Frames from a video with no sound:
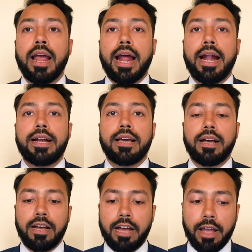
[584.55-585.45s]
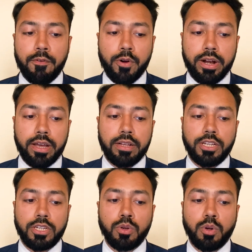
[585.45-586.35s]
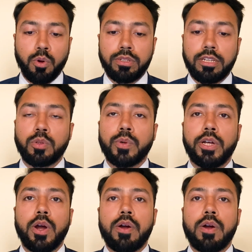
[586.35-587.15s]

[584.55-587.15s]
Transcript: And I would just to close this video,